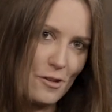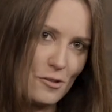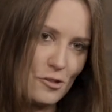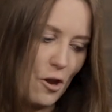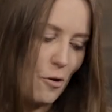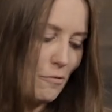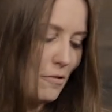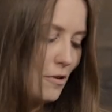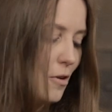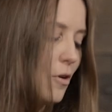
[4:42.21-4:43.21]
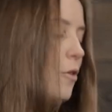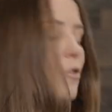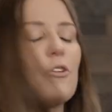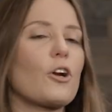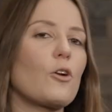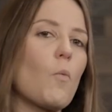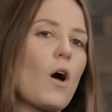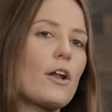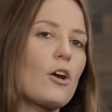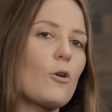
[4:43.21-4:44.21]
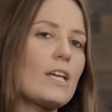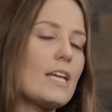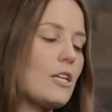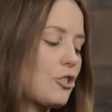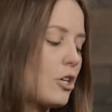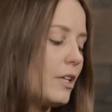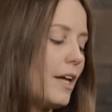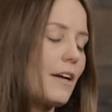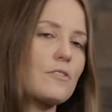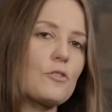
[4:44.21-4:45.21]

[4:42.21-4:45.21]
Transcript: So you're going to want to go to each click.